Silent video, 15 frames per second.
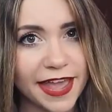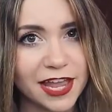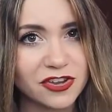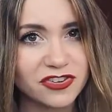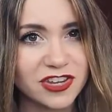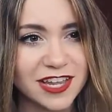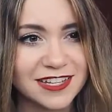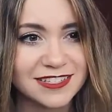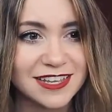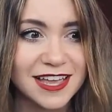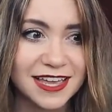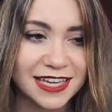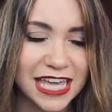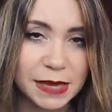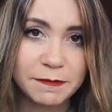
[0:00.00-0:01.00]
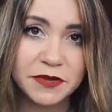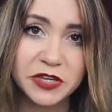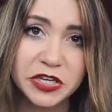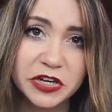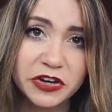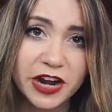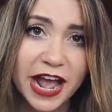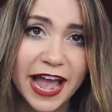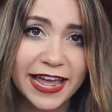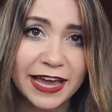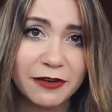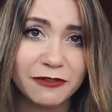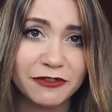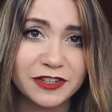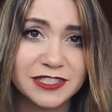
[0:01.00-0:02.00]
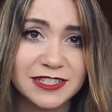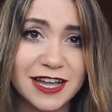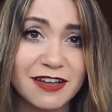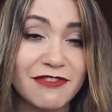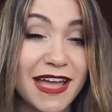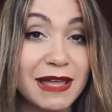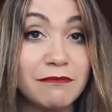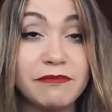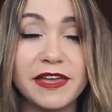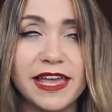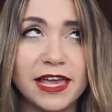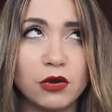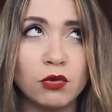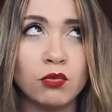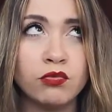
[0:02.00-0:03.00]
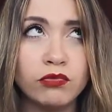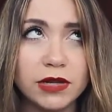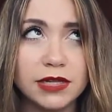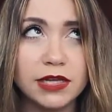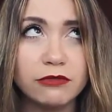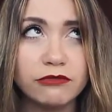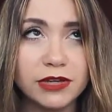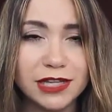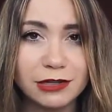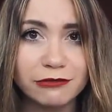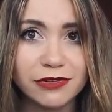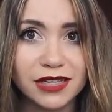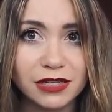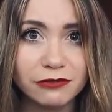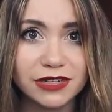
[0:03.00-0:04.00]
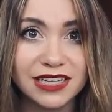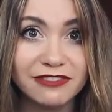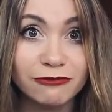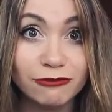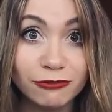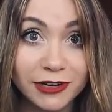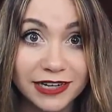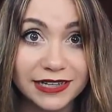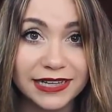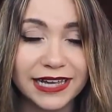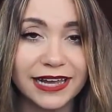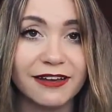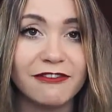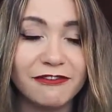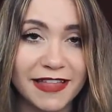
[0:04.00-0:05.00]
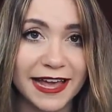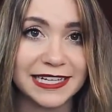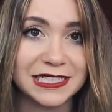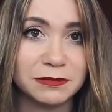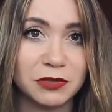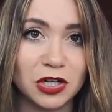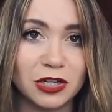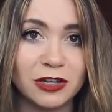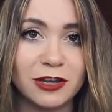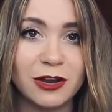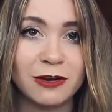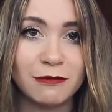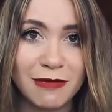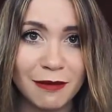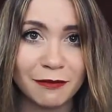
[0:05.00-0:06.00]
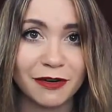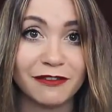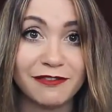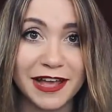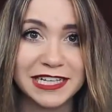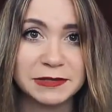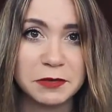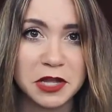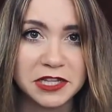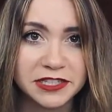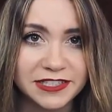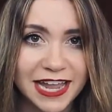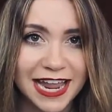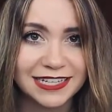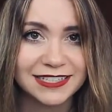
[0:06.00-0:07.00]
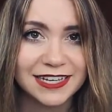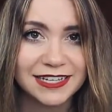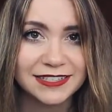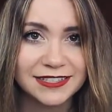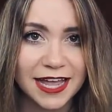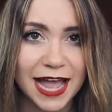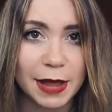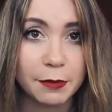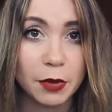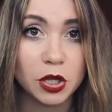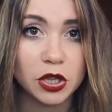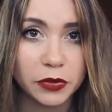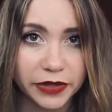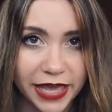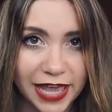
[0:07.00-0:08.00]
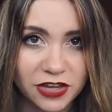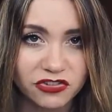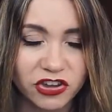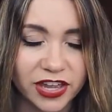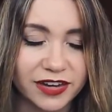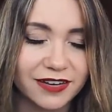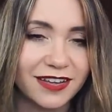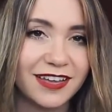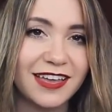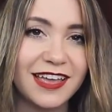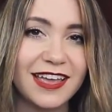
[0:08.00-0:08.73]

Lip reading: patient, keeping your eye out for stuff, and being really flexible. Remember, flexible on date, time, location.